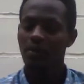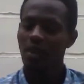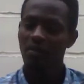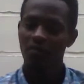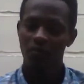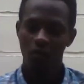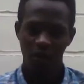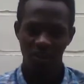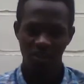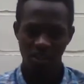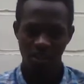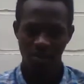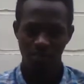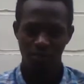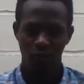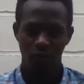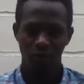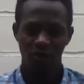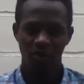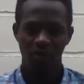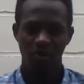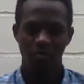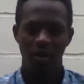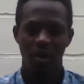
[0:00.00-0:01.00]
For example,
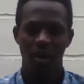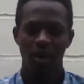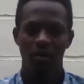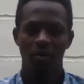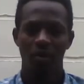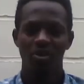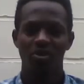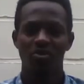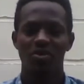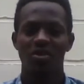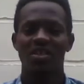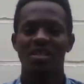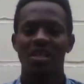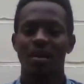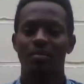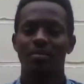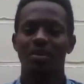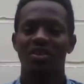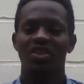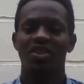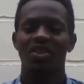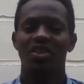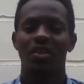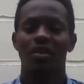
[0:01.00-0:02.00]
you may want to
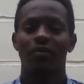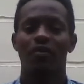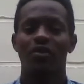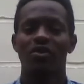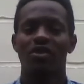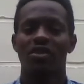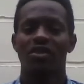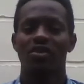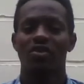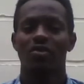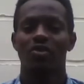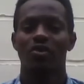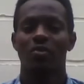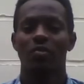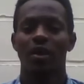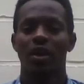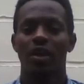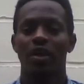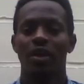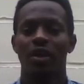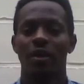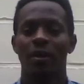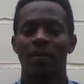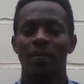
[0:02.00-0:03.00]
establish,
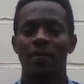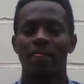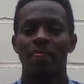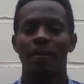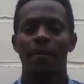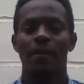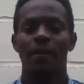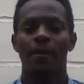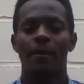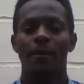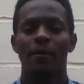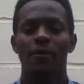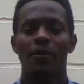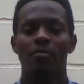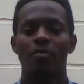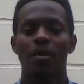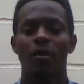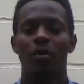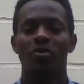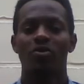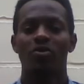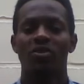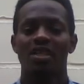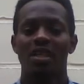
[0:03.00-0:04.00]

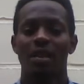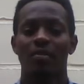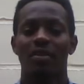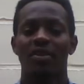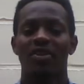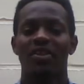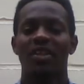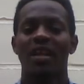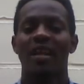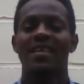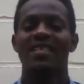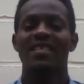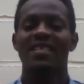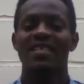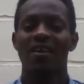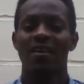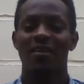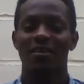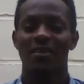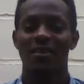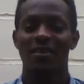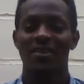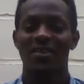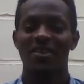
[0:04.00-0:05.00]
want to establish a
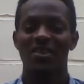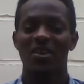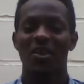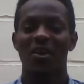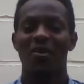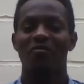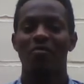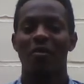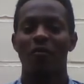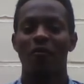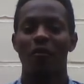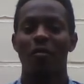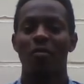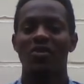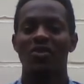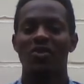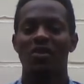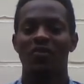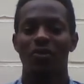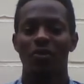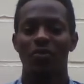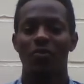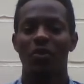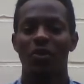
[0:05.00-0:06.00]
standard of performance of
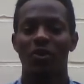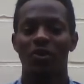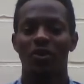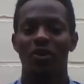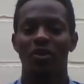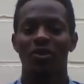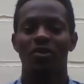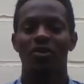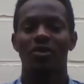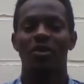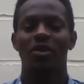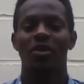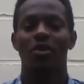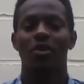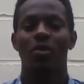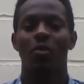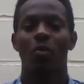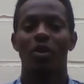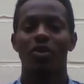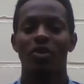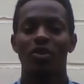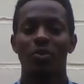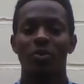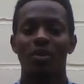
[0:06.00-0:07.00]
your worker.
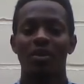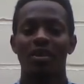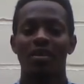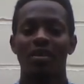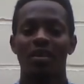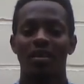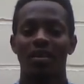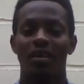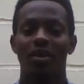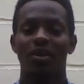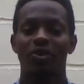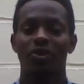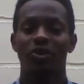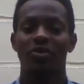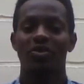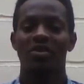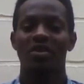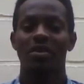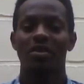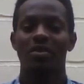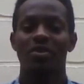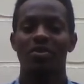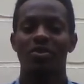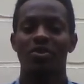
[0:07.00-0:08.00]
When doing the
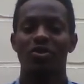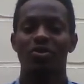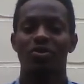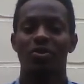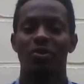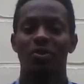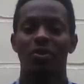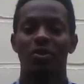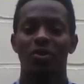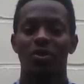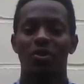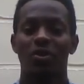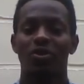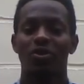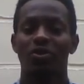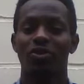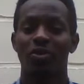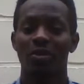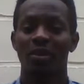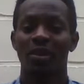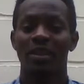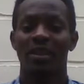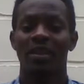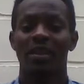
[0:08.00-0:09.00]

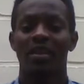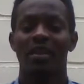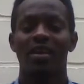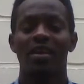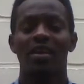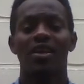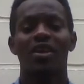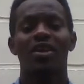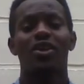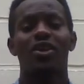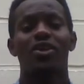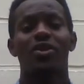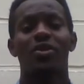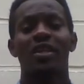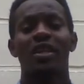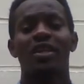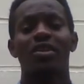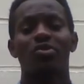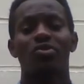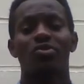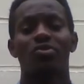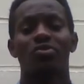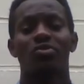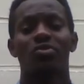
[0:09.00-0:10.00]
controlling, you need
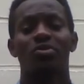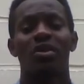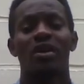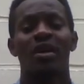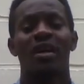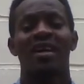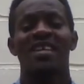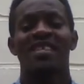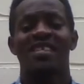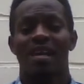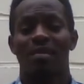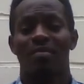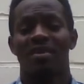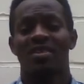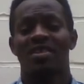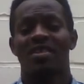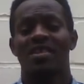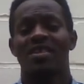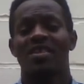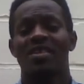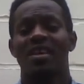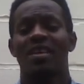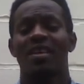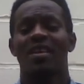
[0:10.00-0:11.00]
to establish a
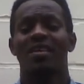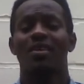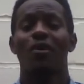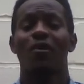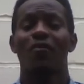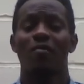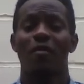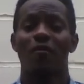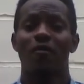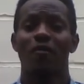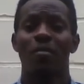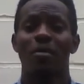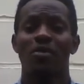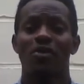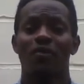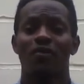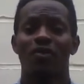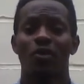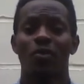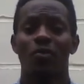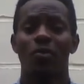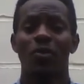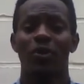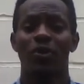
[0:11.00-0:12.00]
standard of performance of
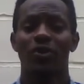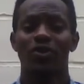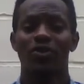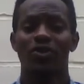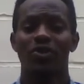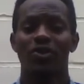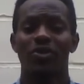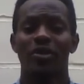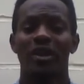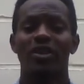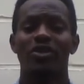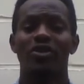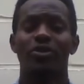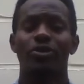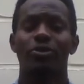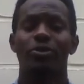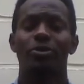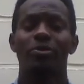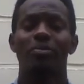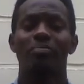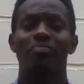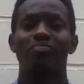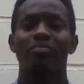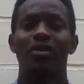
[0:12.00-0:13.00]
your workers. You need to
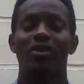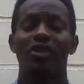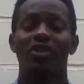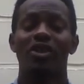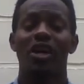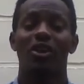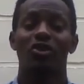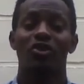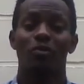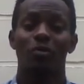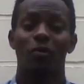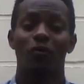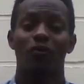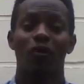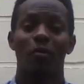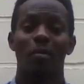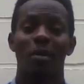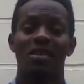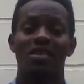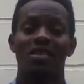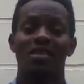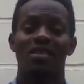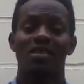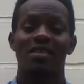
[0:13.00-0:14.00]
measure the actual performance.